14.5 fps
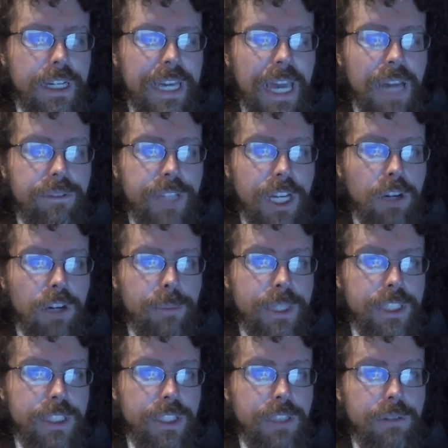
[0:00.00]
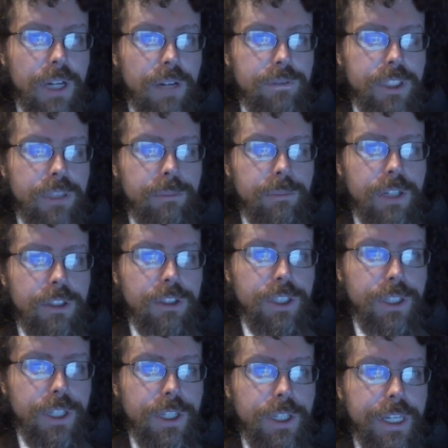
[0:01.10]
heavy element of the left in the
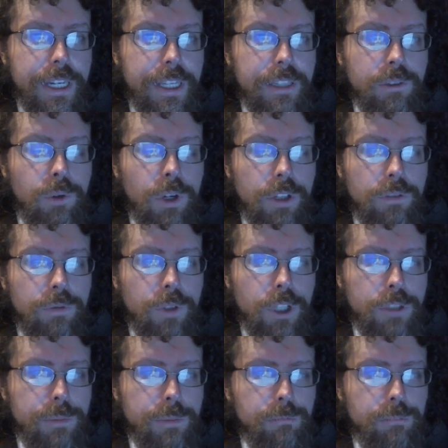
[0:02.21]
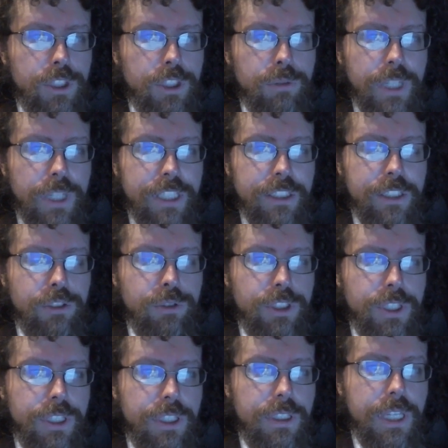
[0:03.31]
military and law enforcement, which is less
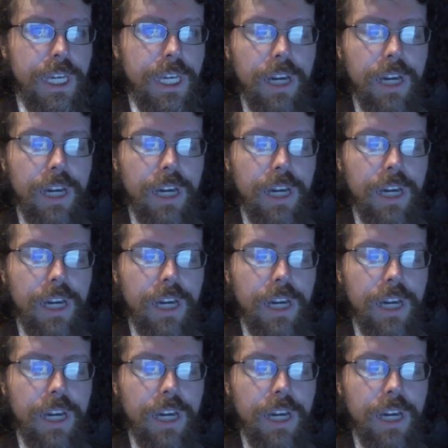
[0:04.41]
interested in